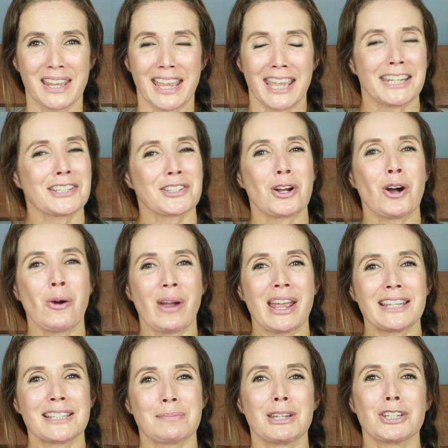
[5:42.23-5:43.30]
And as
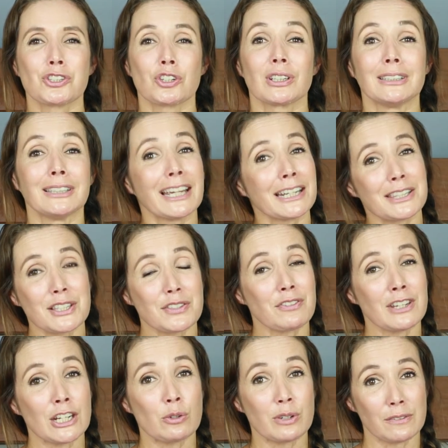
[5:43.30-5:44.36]
always, make sure to like this
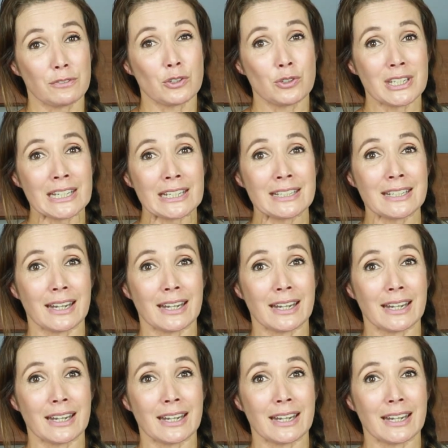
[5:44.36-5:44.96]
video if you did